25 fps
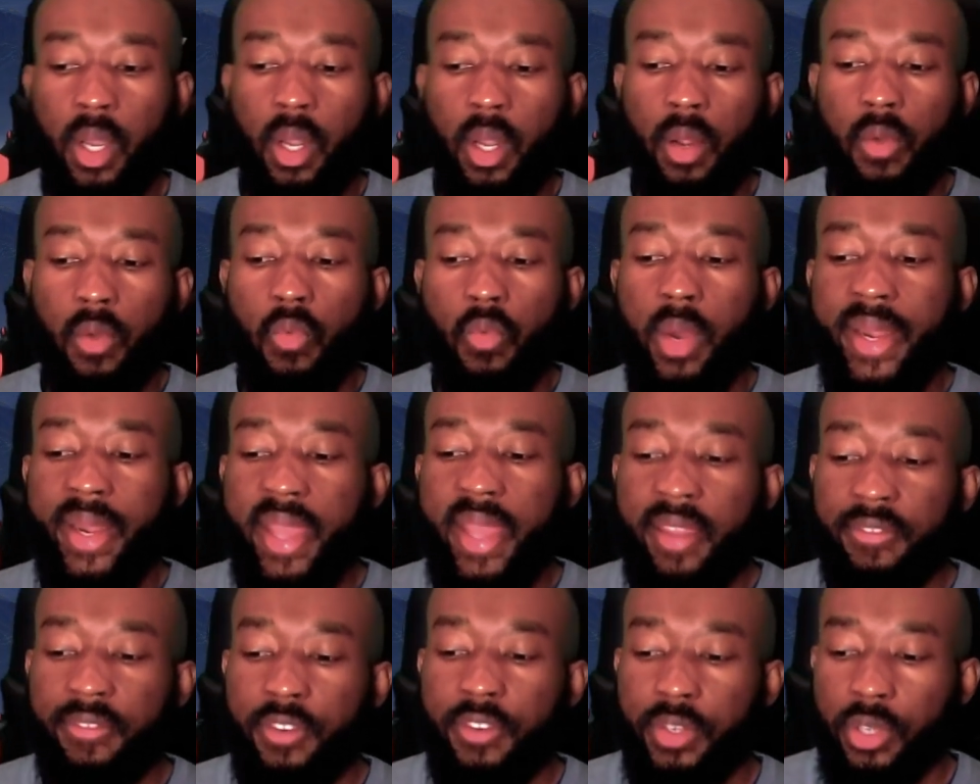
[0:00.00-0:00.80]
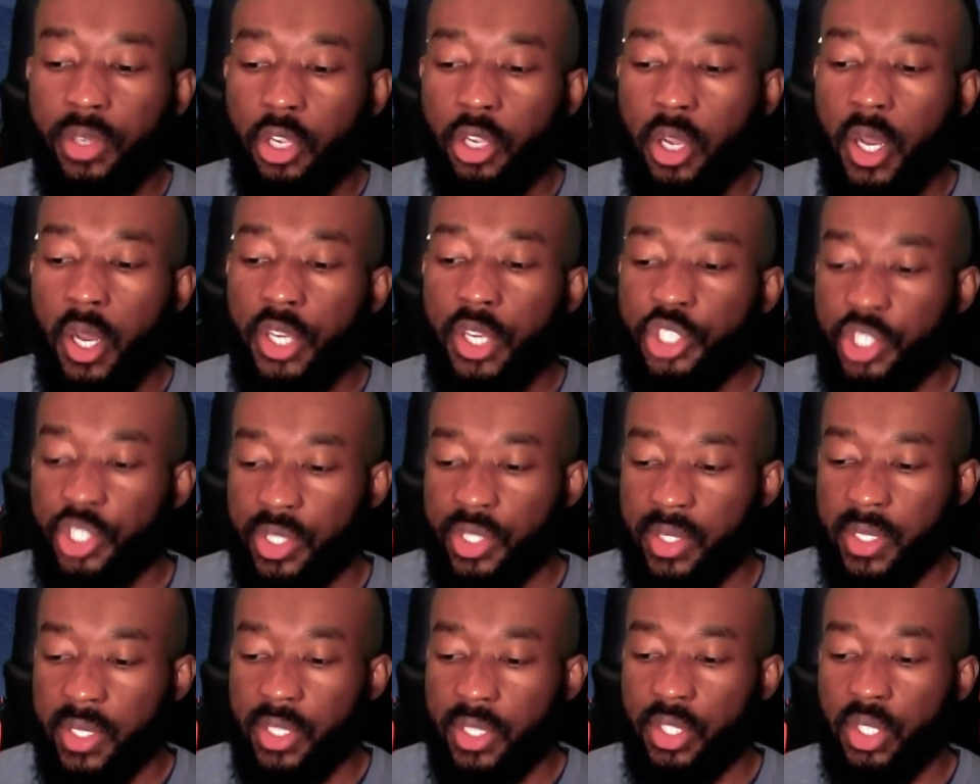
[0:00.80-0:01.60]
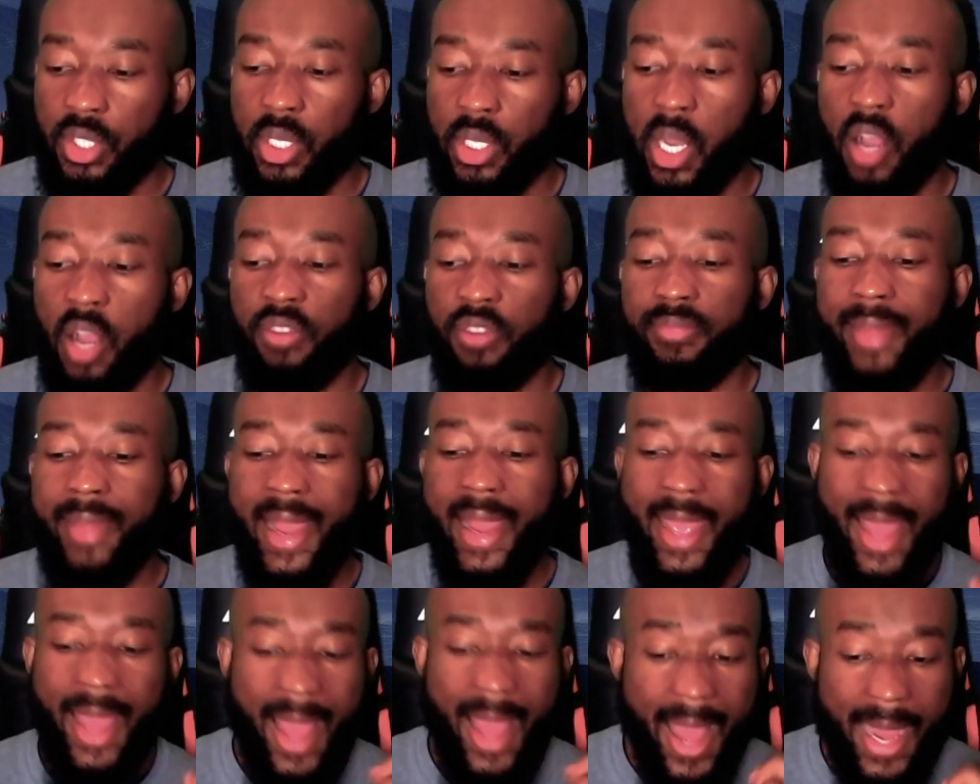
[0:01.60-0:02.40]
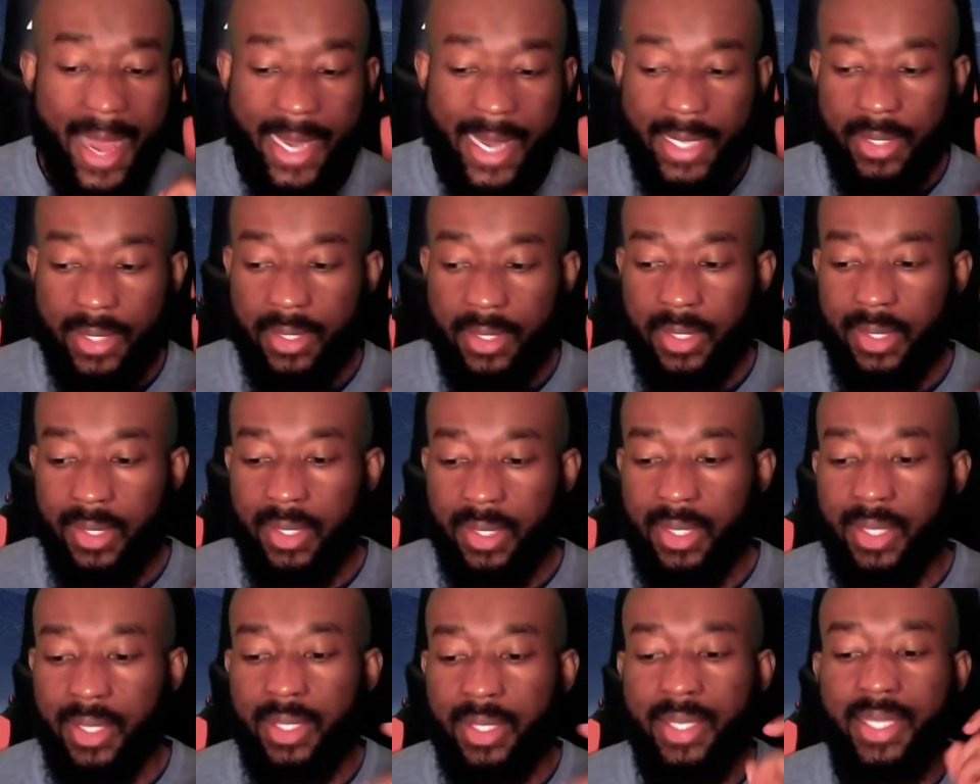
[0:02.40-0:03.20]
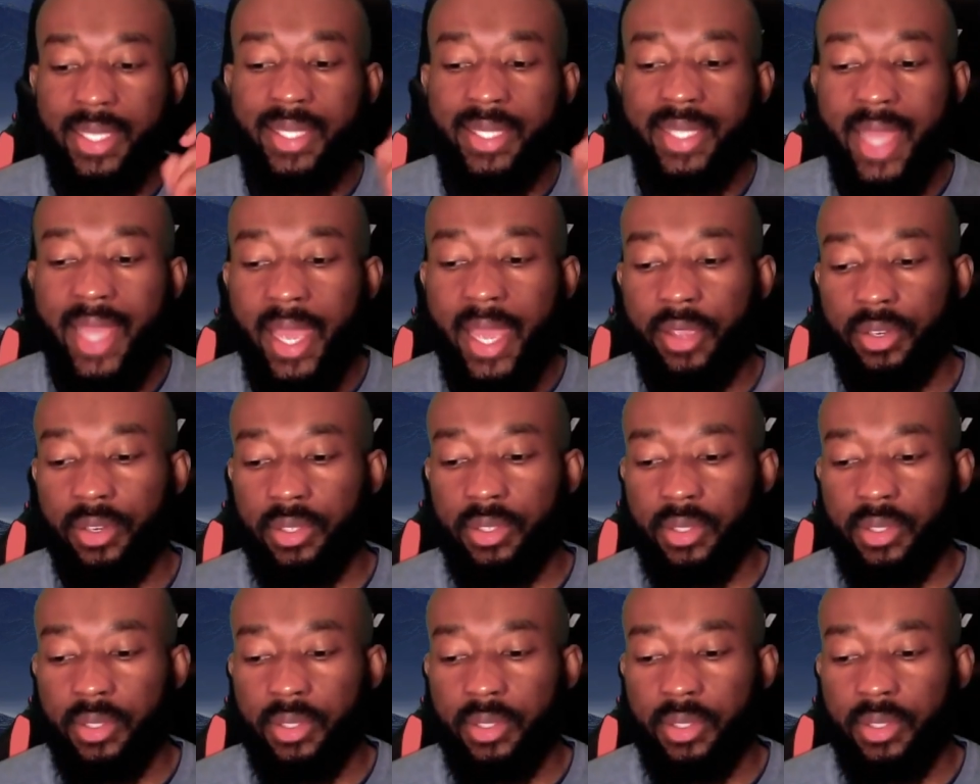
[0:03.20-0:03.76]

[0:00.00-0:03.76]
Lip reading: whatever the consciousness of my eyes desired,